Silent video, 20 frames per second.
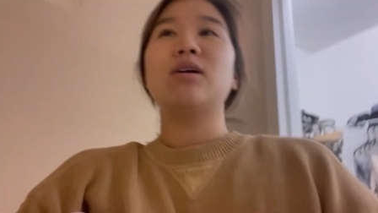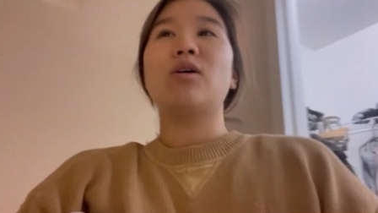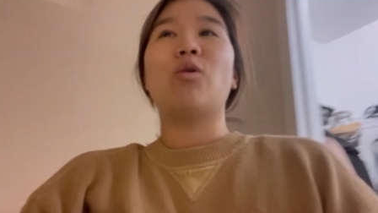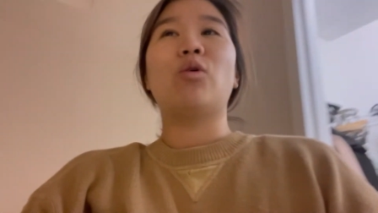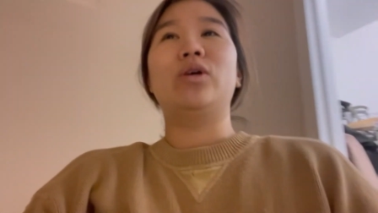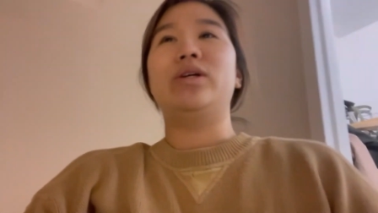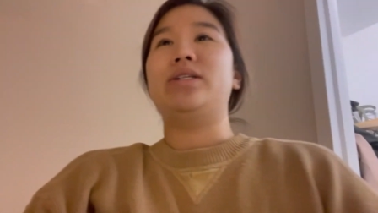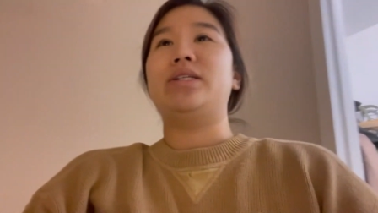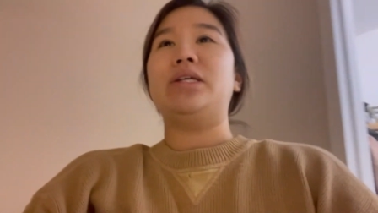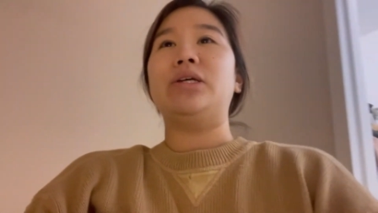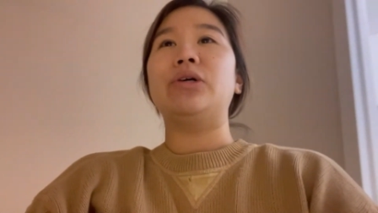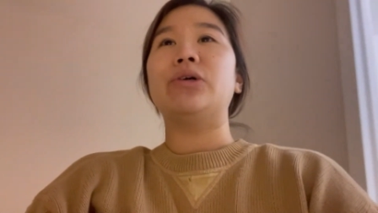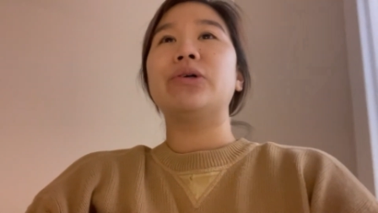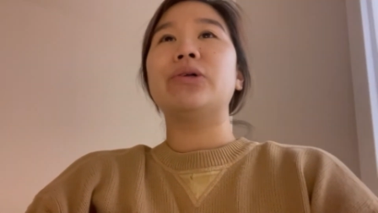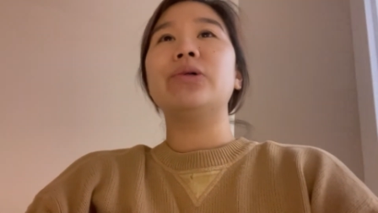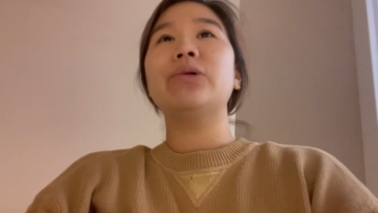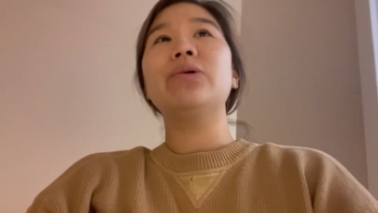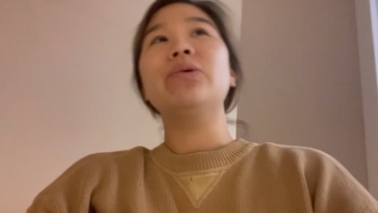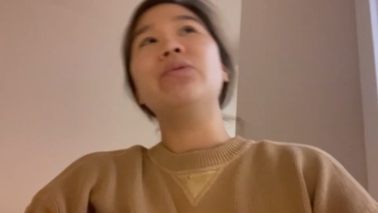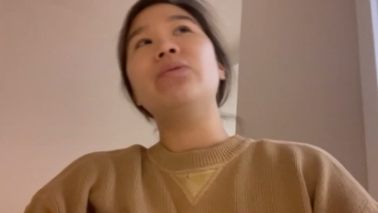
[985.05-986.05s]

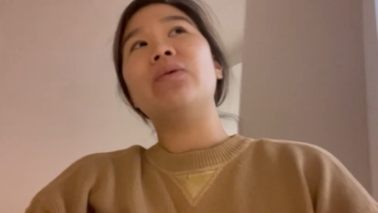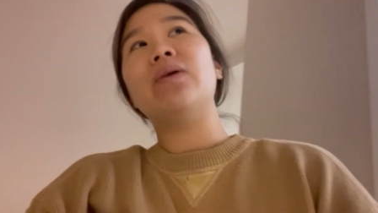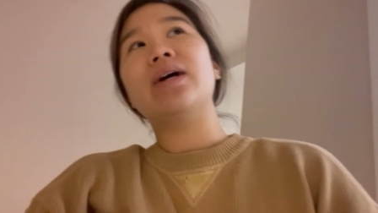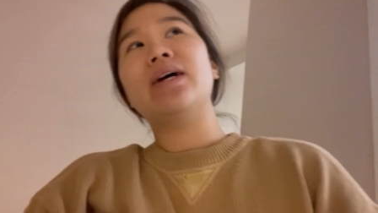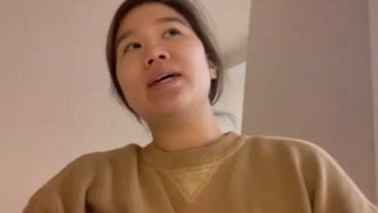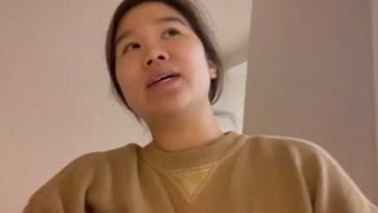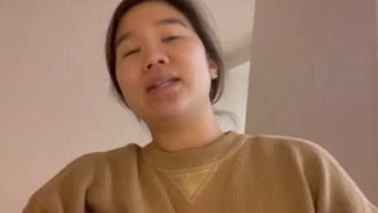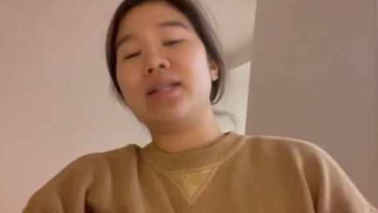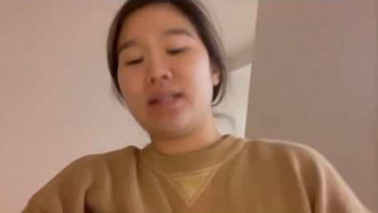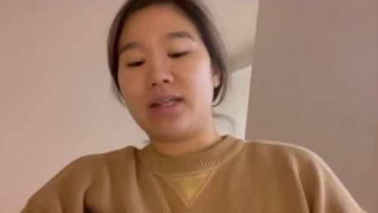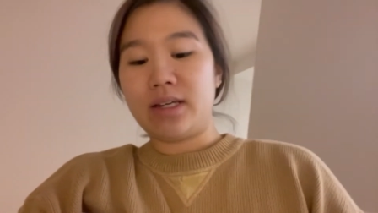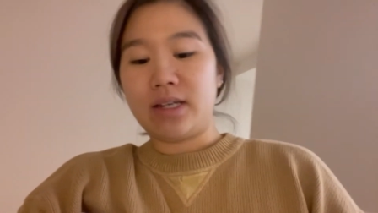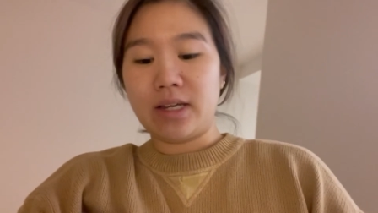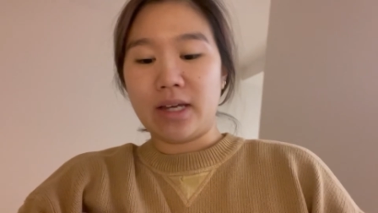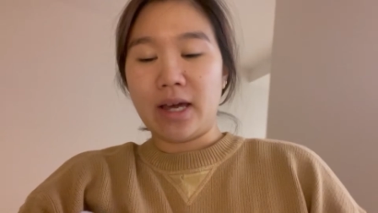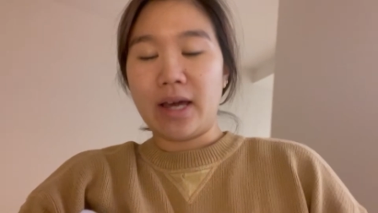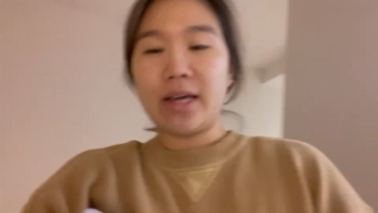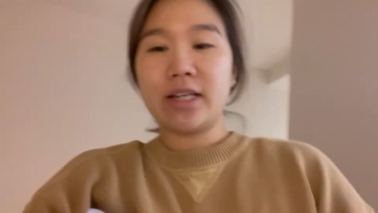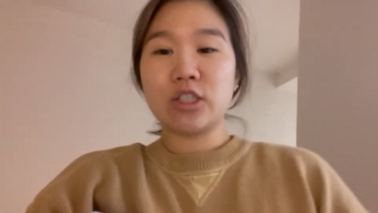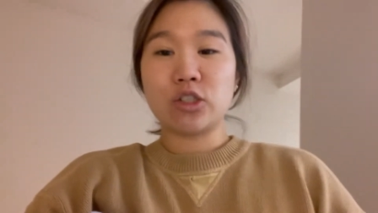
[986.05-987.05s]
ordeal when
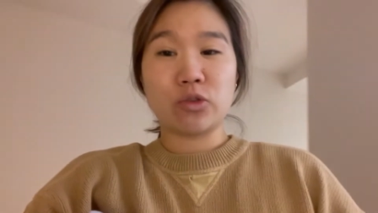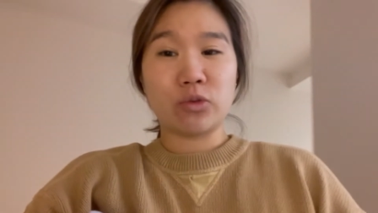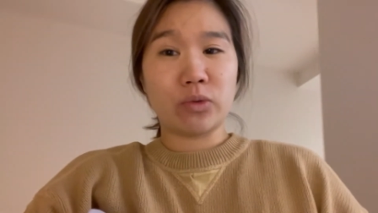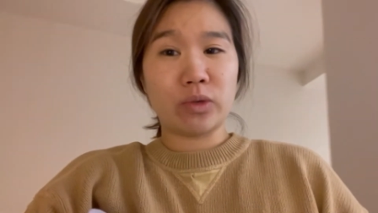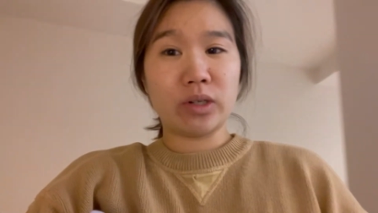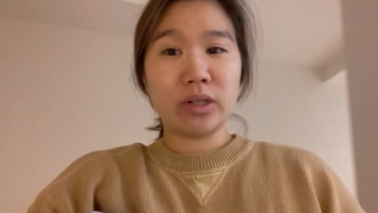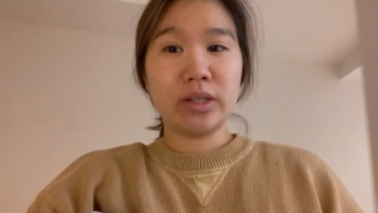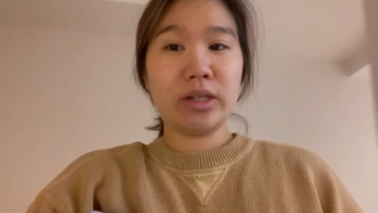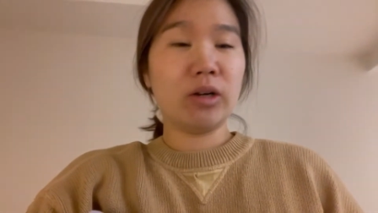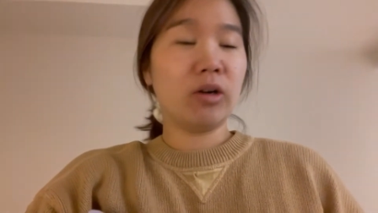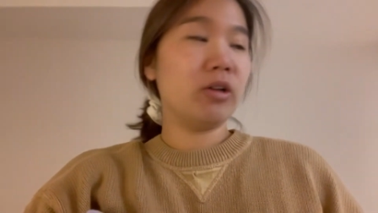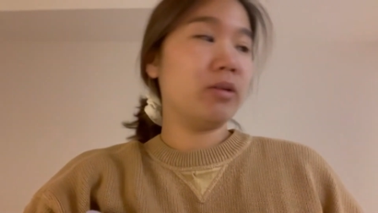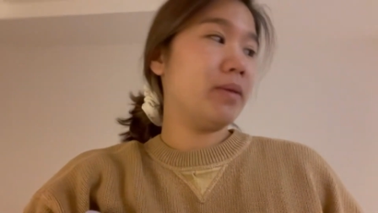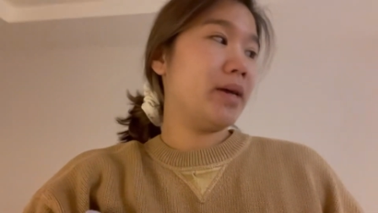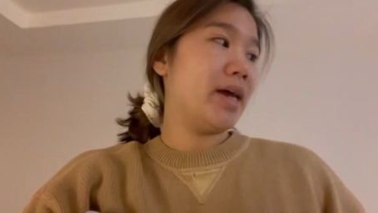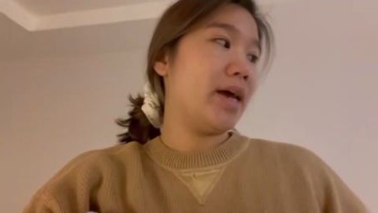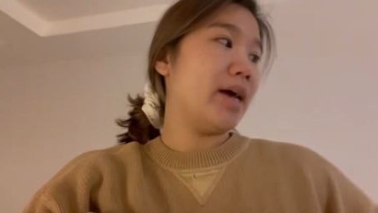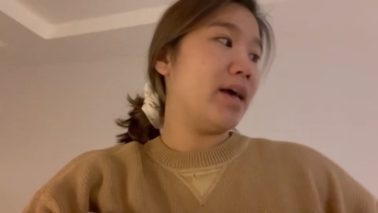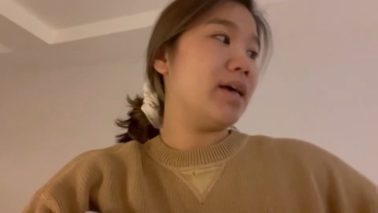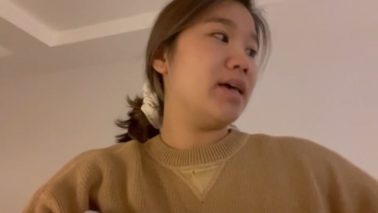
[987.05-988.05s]
it's really all in
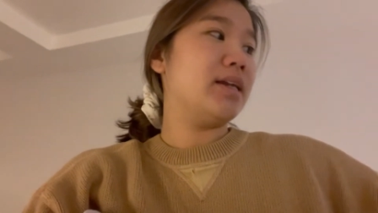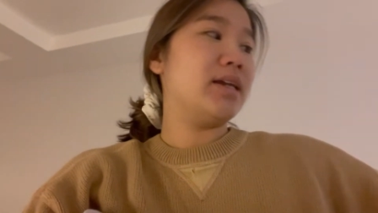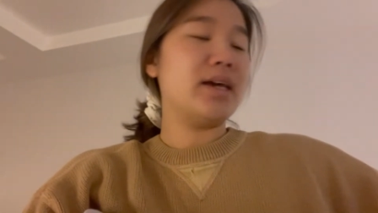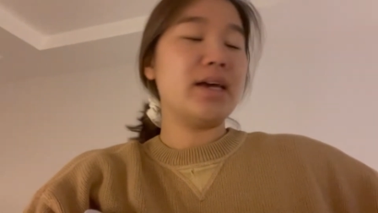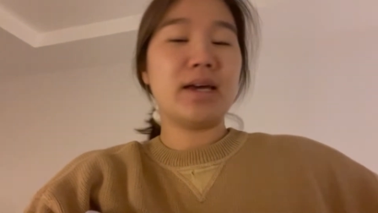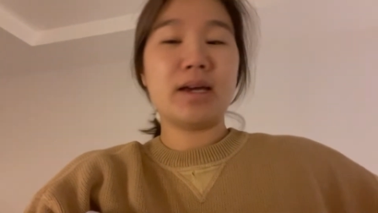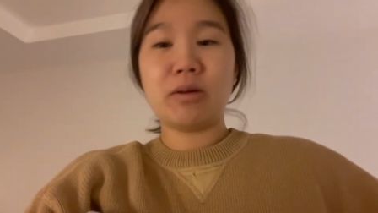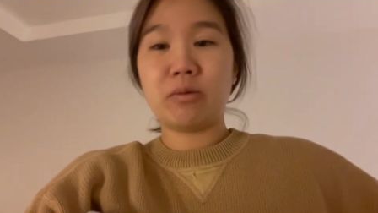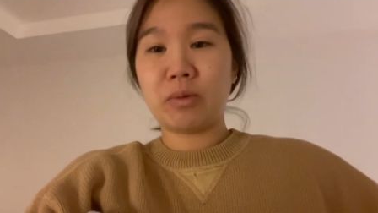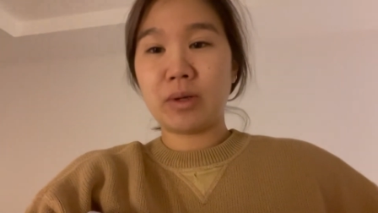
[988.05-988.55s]
my head and